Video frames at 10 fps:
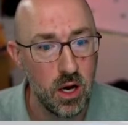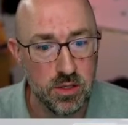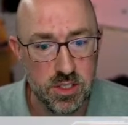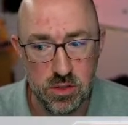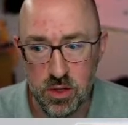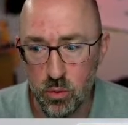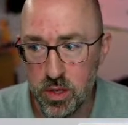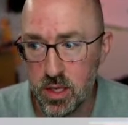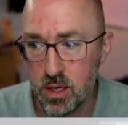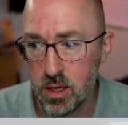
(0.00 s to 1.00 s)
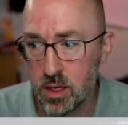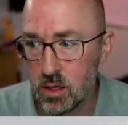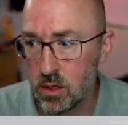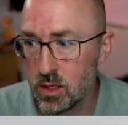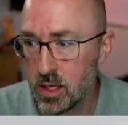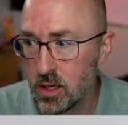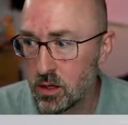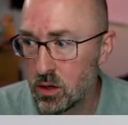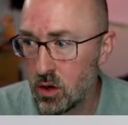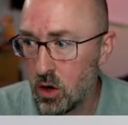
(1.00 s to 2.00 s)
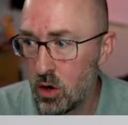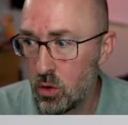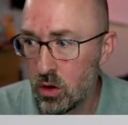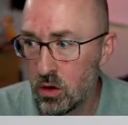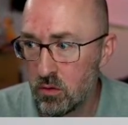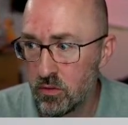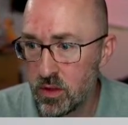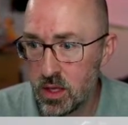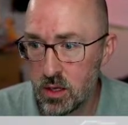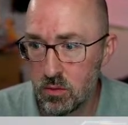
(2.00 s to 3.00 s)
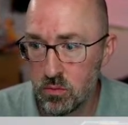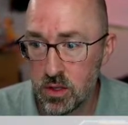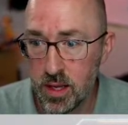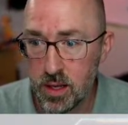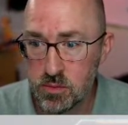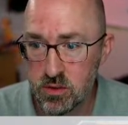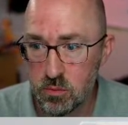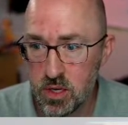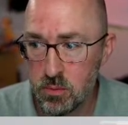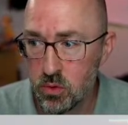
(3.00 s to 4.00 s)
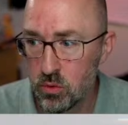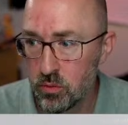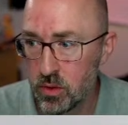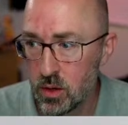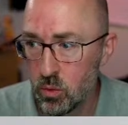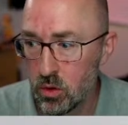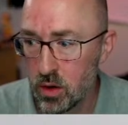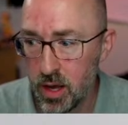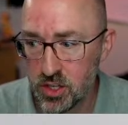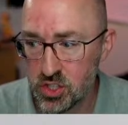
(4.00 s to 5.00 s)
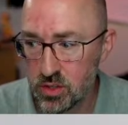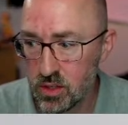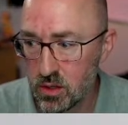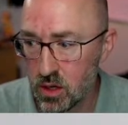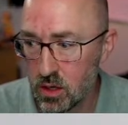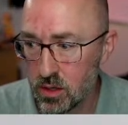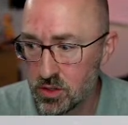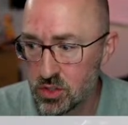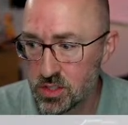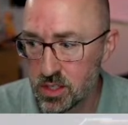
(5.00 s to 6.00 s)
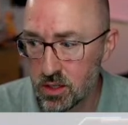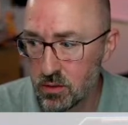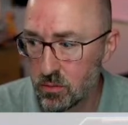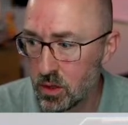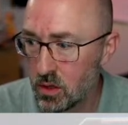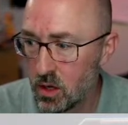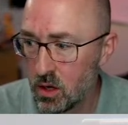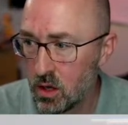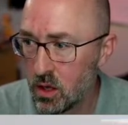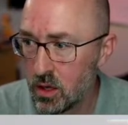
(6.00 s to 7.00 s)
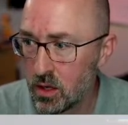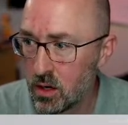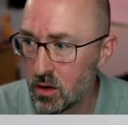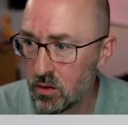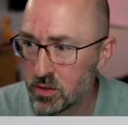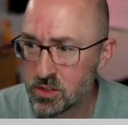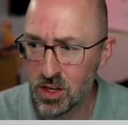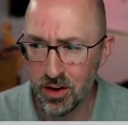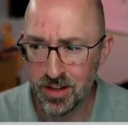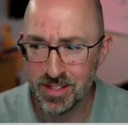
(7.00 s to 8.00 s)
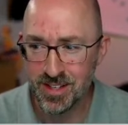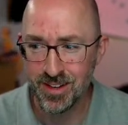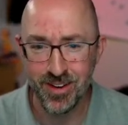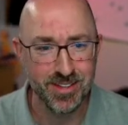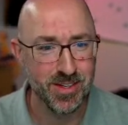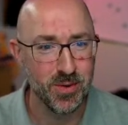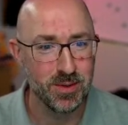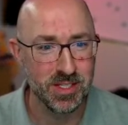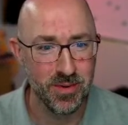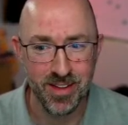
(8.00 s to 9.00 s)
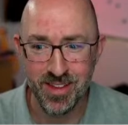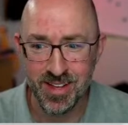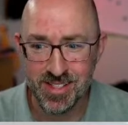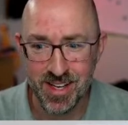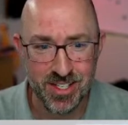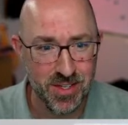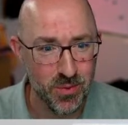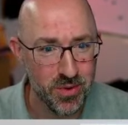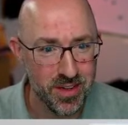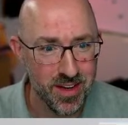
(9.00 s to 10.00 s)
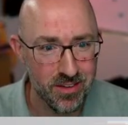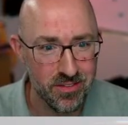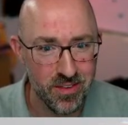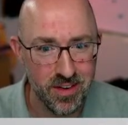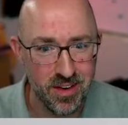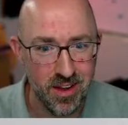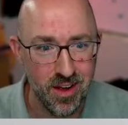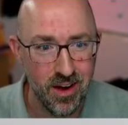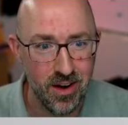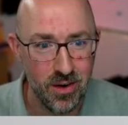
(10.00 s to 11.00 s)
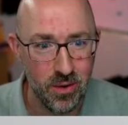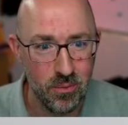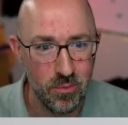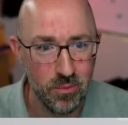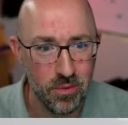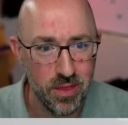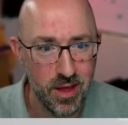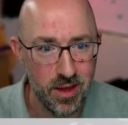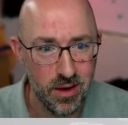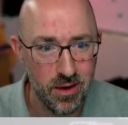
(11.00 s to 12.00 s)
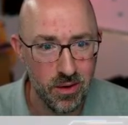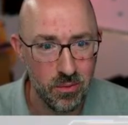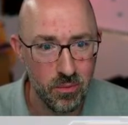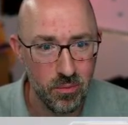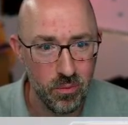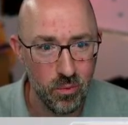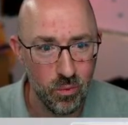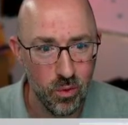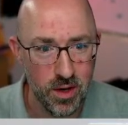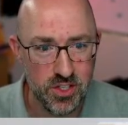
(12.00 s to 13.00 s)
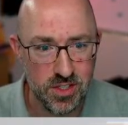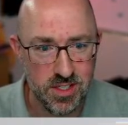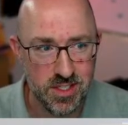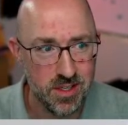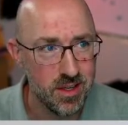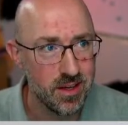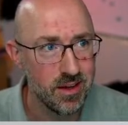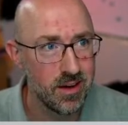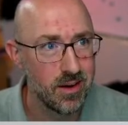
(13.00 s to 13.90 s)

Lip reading: so that we can get all of the names of the people that we're actually interested in. And this was an unintended consequence, but I think it's actually really kind of fun that we're actually seeing